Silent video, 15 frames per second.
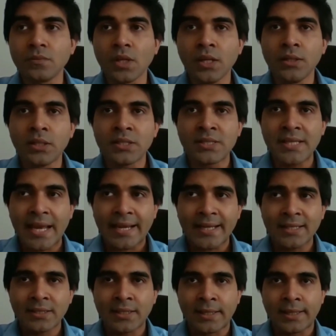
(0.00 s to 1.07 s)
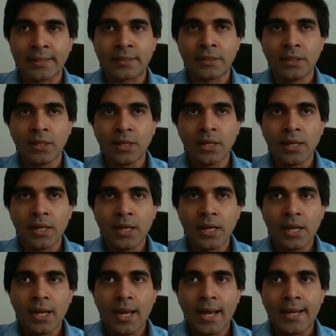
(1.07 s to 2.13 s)
The second thing,
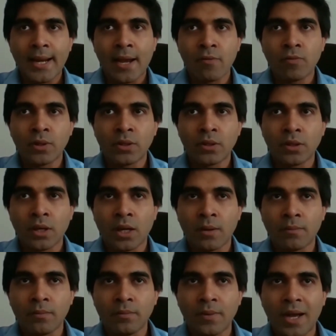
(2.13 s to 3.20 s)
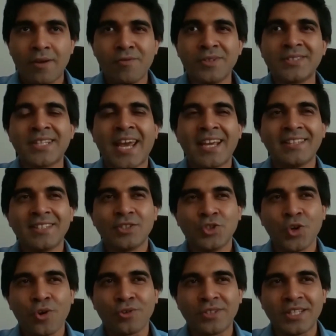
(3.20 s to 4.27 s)
and I will take the
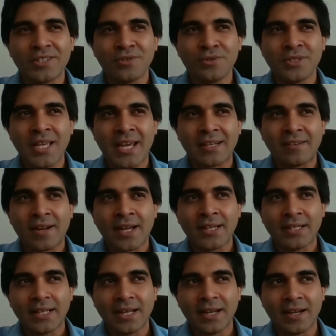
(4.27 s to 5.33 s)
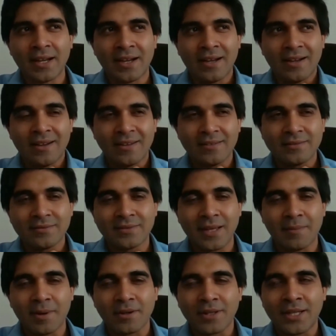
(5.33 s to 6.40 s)
joke that you said, right,
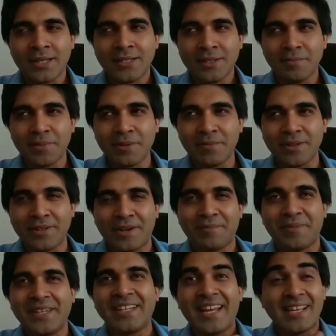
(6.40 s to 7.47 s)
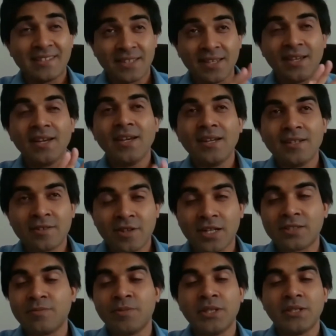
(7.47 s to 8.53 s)
about Indian people not being lazy. Trust
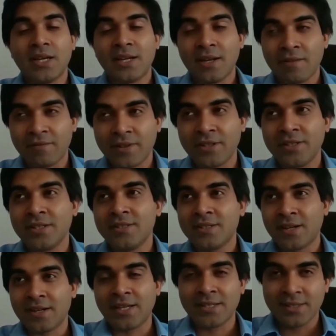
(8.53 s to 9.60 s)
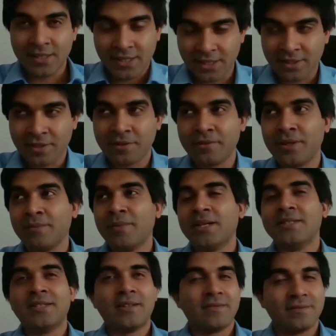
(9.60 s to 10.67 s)
me, enough Indians are lazy, including
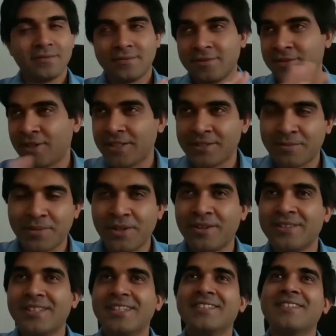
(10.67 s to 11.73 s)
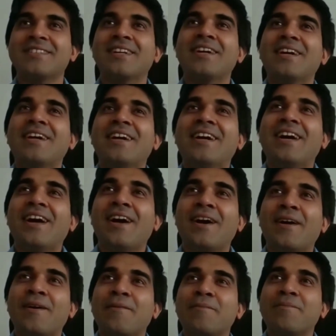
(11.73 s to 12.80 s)
myself. Trust me on this.
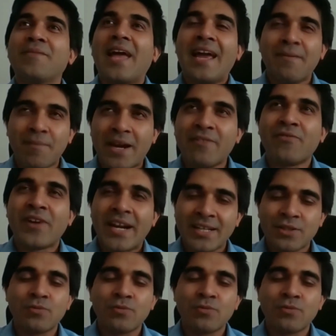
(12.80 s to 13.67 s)
And my friends